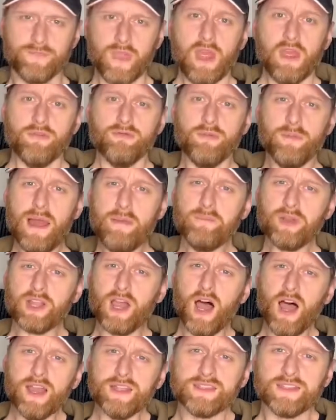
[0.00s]
Remember
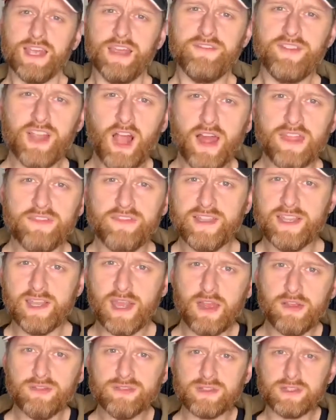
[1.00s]
guys, if you like the
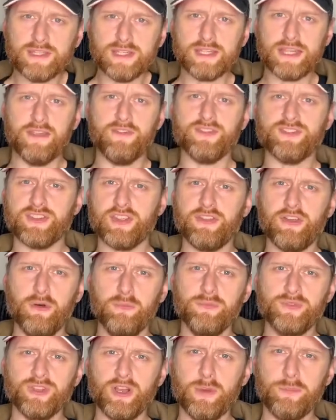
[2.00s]
videos, give us a
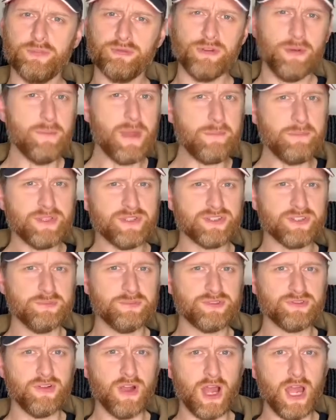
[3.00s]
thumbs up, remember to
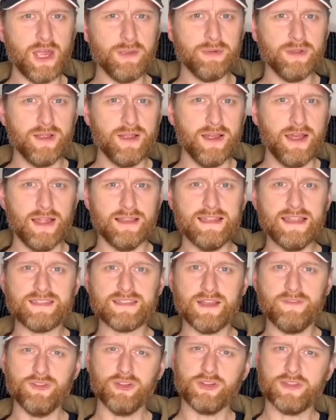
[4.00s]
subscribe, and let's
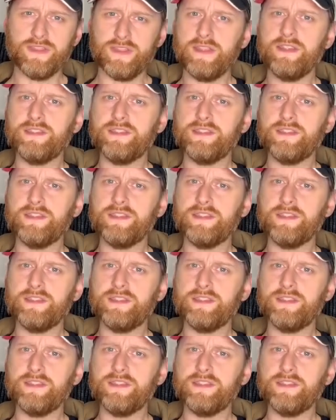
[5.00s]
have a look at these